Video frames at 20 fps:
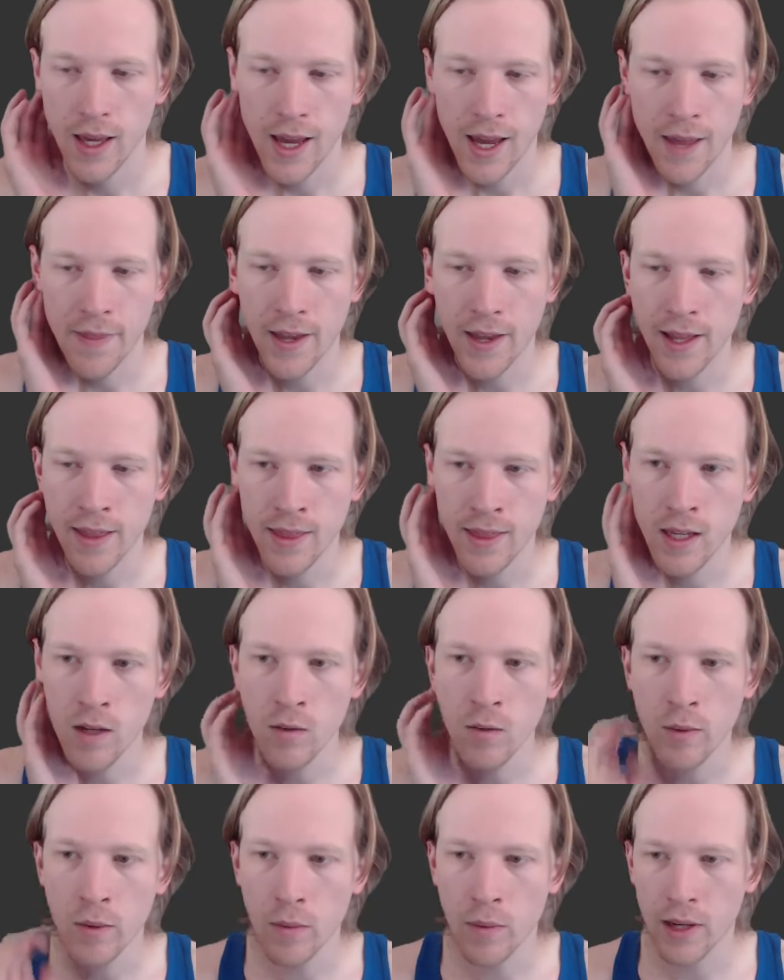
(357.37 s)
And then I think
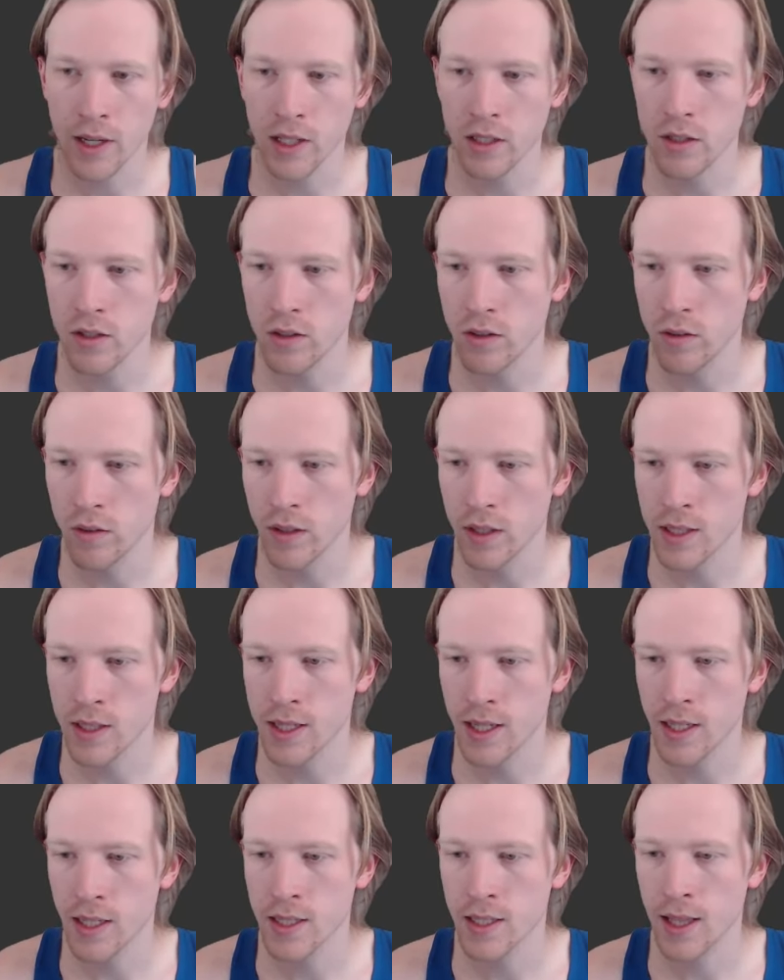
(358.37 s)
what we want to do is
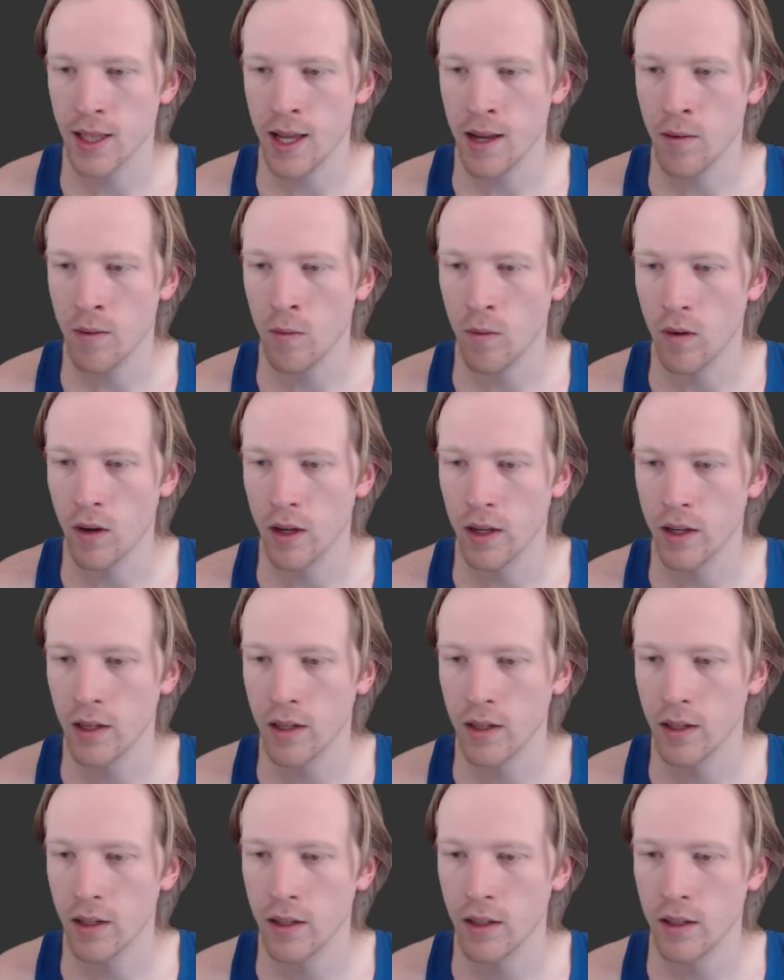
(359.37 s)
say slot 1
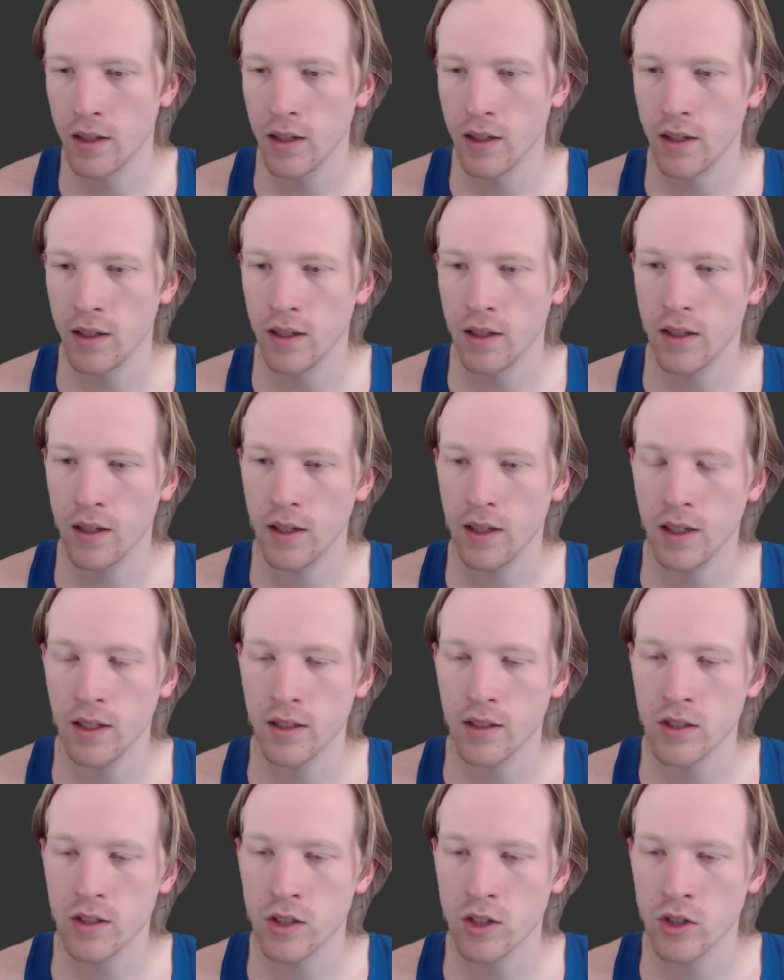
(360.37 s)

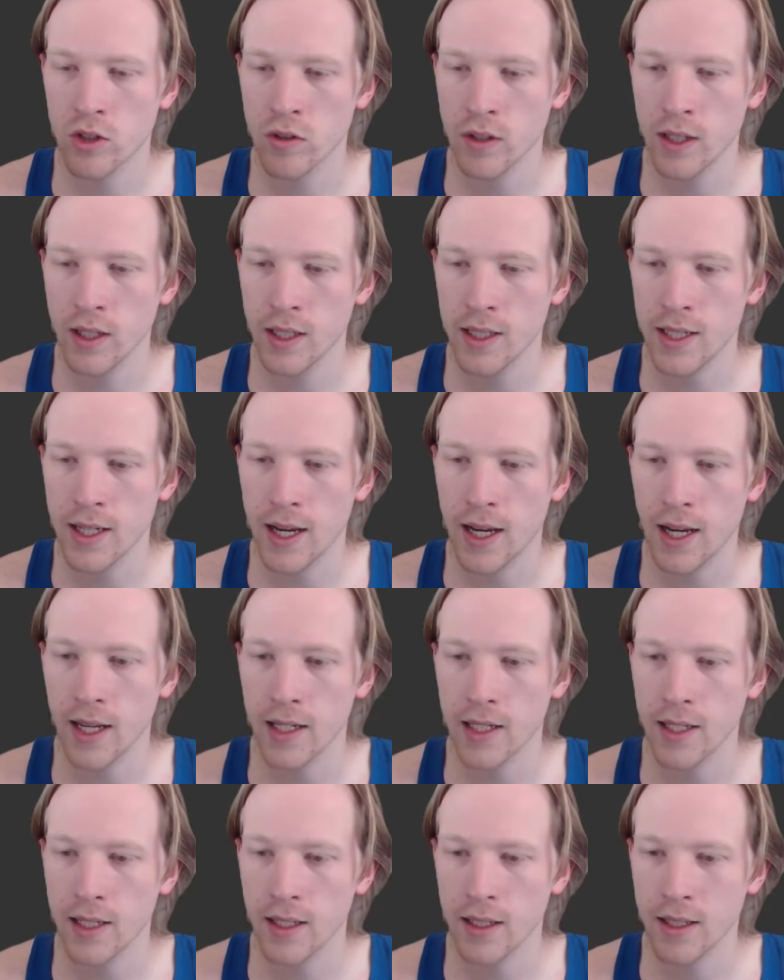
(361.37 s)
is string
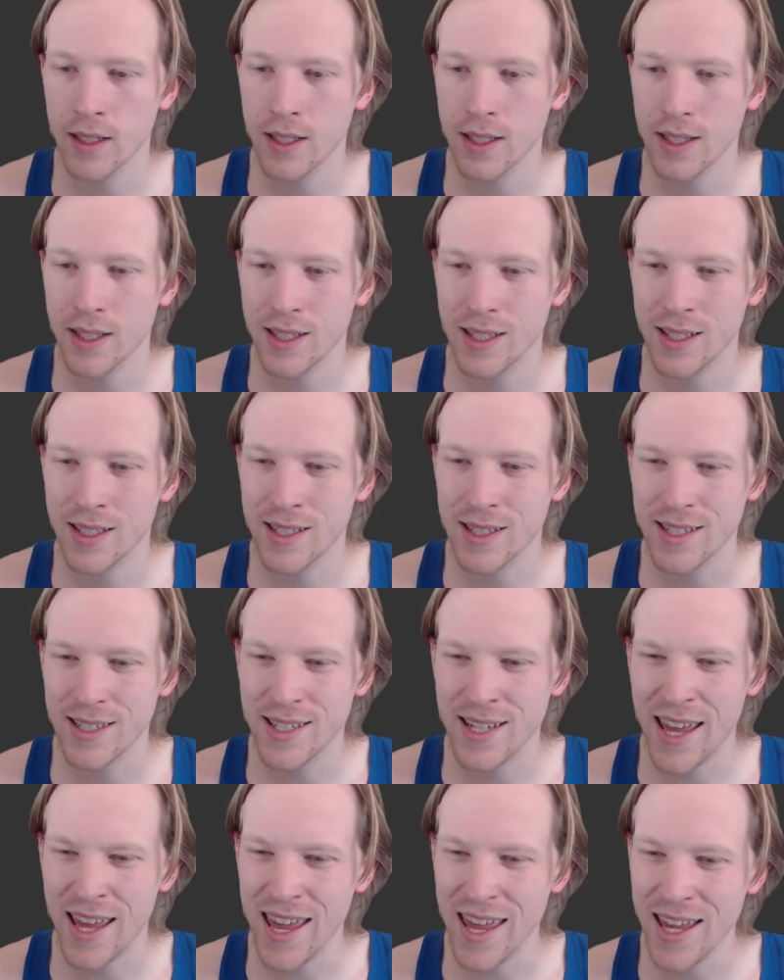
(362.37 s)
dot, is it
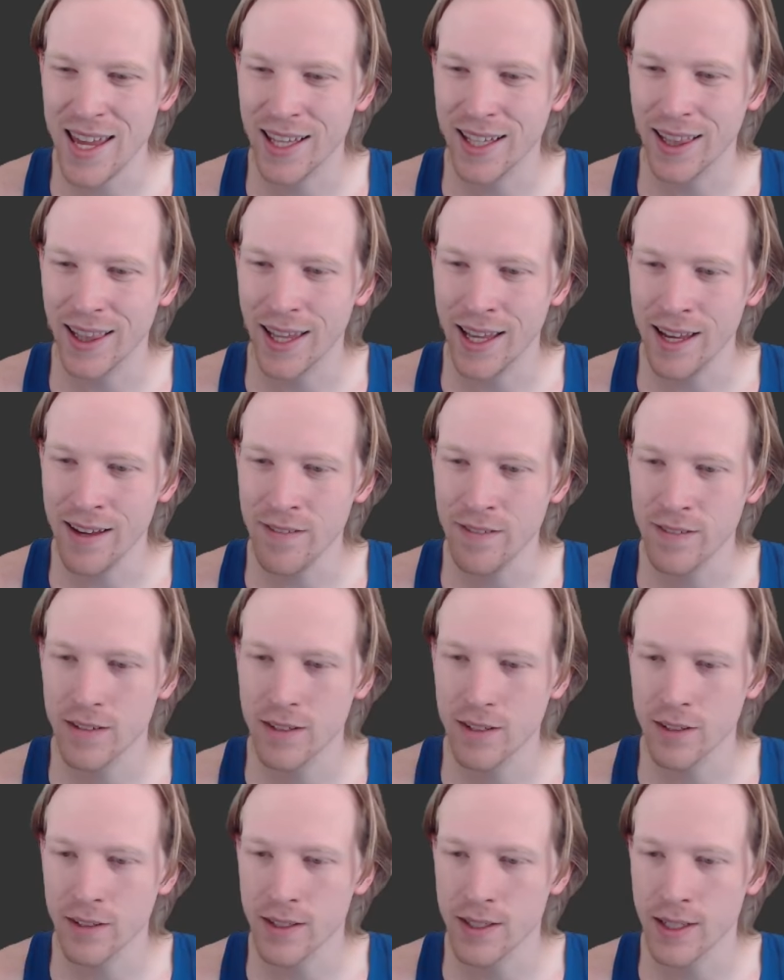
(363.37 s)
take
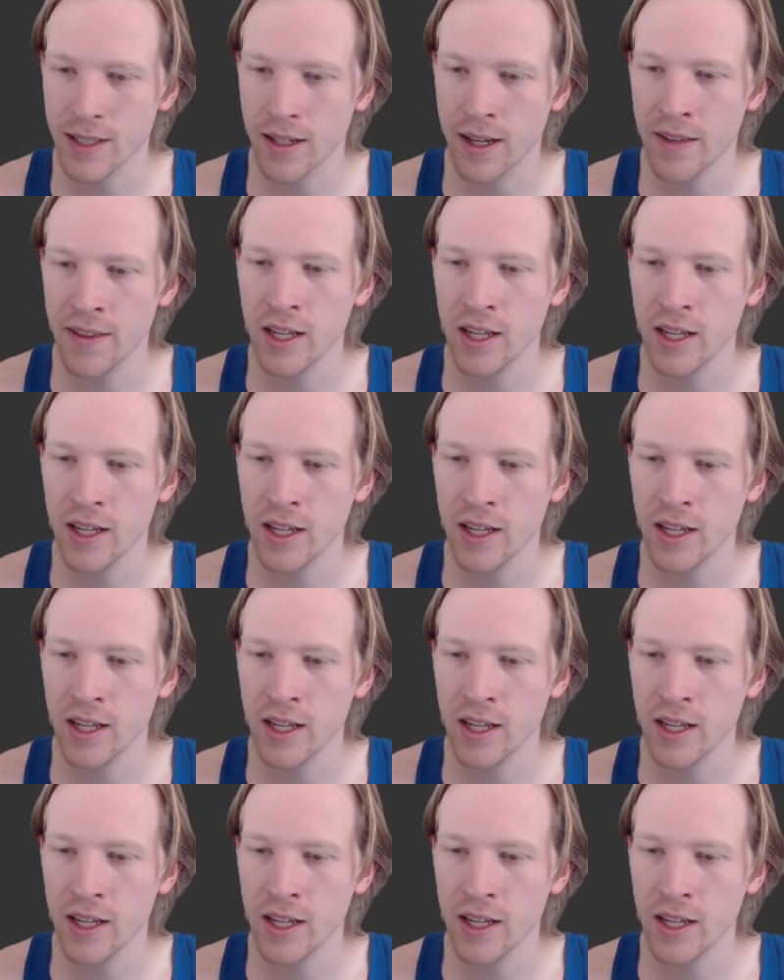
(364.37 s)
left, or is it, I